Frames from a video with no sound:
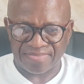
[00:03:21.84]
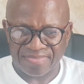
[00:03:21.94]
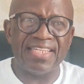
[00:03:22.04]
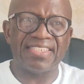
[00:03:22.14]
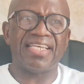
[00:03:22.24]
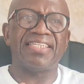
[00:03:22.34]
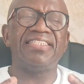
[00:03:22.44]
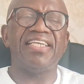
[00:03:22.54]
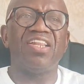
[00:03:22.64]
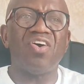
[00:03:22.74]
And he
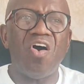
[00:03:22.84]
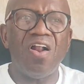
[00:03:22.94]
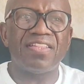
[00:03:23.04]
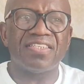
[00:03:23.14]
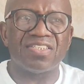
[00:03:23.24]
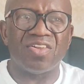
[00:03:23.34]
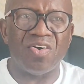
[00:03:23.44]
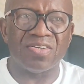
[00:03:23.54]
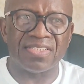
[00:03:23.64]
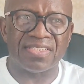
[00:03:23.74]
said nearly all these
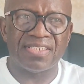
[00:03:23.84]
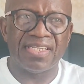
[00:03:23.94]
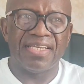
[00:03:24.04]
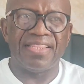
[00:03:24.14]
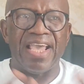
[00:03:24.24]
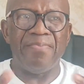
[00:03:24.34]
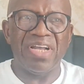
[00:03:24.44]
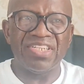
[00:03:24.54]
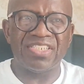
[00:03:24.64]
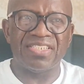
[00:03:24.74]
laws they
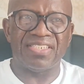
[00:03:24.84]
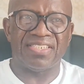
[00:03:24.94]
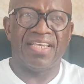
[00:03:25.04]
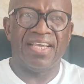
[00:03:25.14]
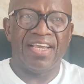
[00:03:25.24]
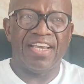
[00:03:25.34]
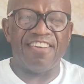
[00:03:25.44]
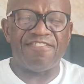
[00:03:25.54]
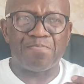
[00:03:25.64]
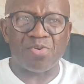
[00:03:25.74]
mentioned
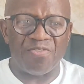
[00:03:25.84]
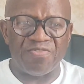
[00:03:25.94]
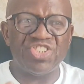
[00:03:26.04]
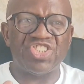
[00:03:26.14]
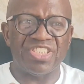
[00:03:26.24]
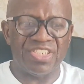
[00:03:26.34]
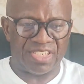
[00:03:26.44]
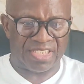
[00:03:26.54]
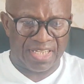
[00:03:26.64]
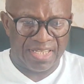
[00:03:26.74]
have
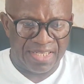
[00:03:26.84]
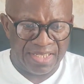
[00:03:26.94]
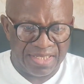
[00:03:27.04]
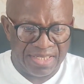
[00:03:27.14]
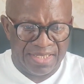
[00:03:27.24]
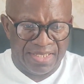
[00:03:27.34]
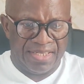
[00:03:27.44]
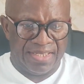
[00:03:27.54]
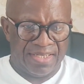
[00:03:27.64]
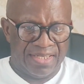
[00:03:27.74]
provisions
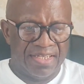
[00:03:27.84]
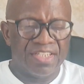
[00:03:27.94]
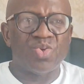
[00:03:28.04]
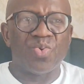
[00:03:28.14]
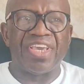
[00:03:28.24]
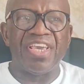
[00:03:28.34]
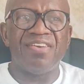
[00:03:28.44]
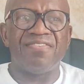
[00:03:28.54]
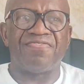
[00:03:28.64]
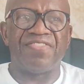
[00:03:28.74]
to
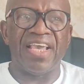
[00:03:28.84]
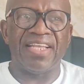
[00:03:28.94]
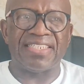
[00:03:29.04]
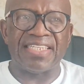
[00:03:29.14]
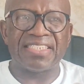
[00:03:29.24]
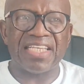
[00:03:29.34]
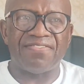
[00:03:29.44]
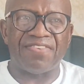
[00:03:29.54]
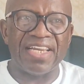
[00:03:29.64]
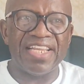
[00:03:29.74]
give the
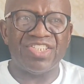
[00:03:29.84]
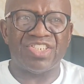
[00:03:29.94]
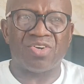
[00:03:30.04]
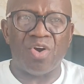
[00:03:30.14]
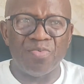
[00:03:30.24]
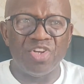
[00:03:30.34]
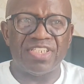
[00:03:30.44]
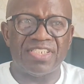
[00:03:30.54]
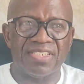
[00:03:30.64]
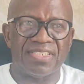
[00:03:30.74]
disadvantaged
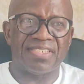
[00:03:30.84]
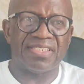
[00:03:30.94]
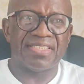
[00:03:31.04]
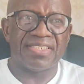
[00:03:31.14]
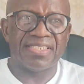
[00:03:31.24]
communities